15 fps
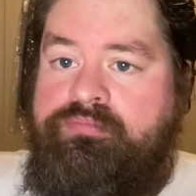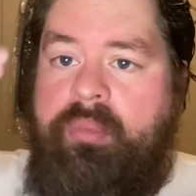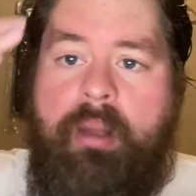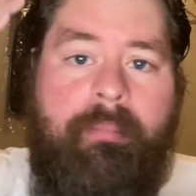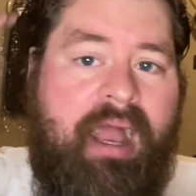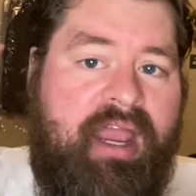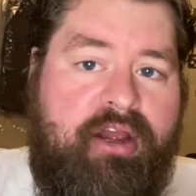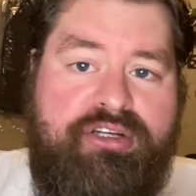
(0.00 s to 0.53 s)

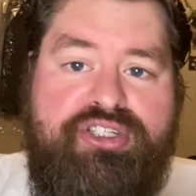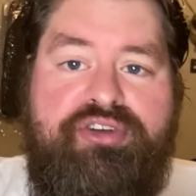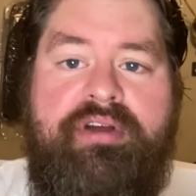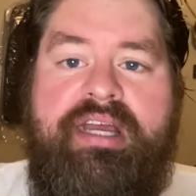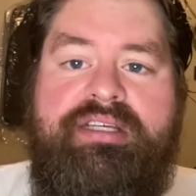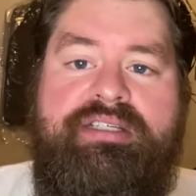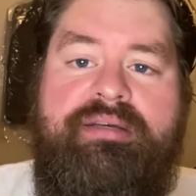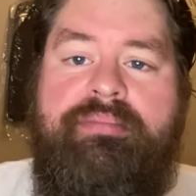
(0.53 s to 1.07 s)
My hair is
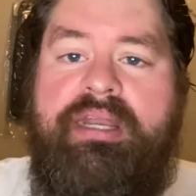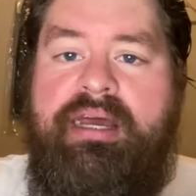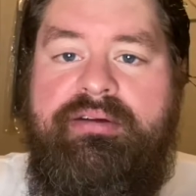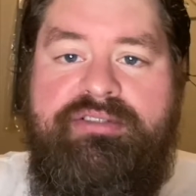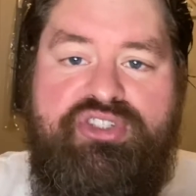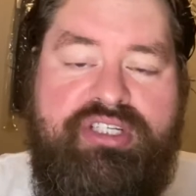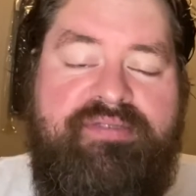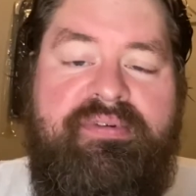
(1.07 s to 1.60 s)
crazy, but I
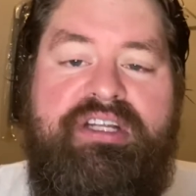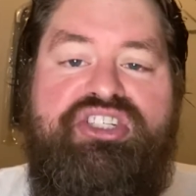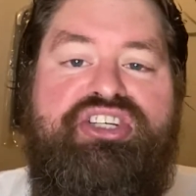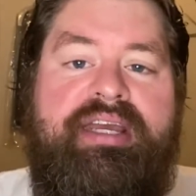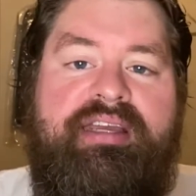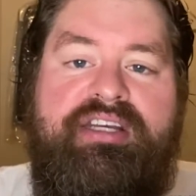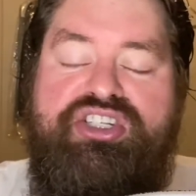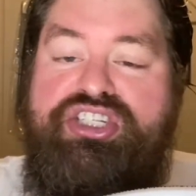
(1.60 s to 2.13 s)
just finished
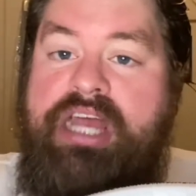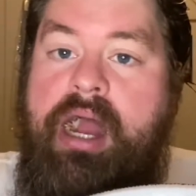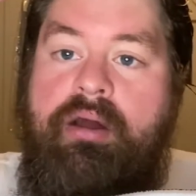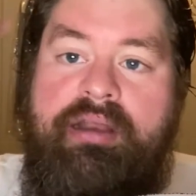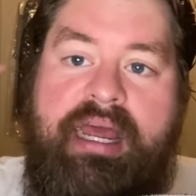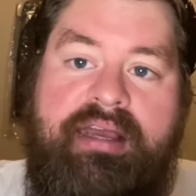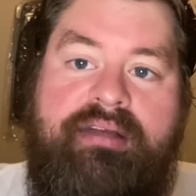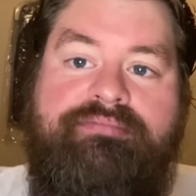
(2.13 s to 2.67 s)
taking a shower
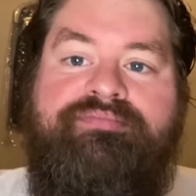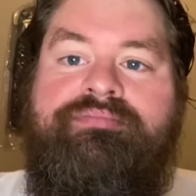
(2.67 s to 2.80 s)
and I